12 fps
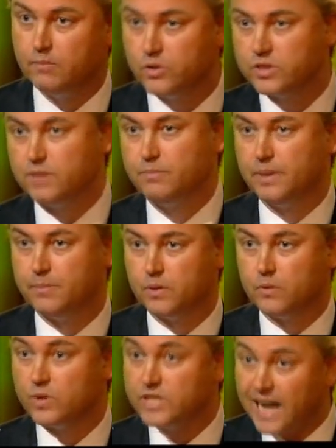Muslim
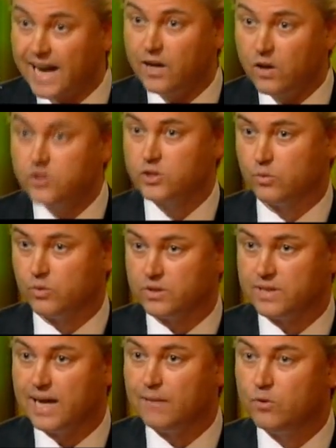people, which I also
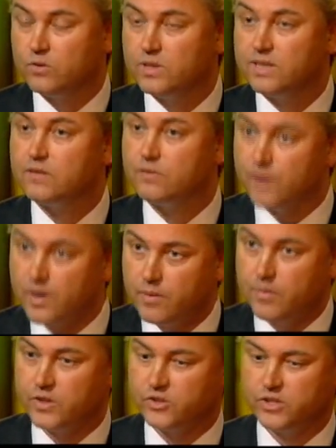want, I want that
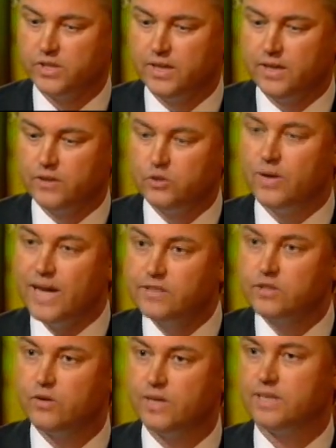very much, to
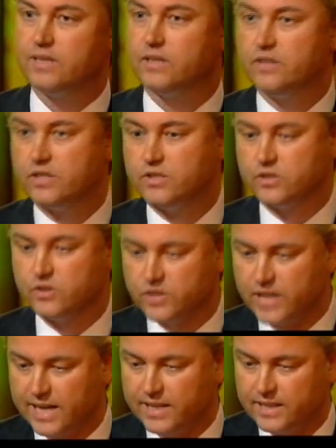integrate in the Dutch
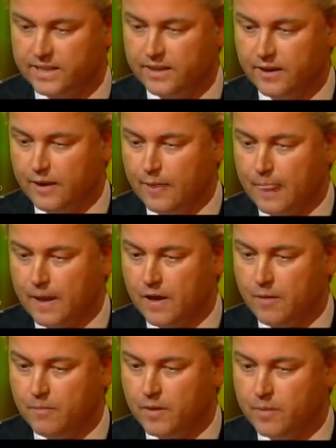society,
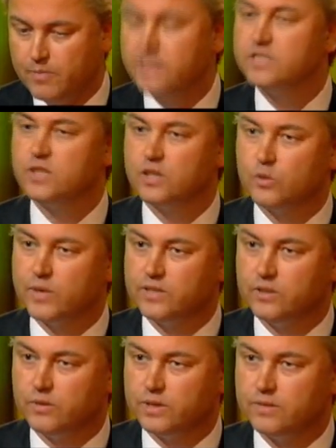this is not the way to do it.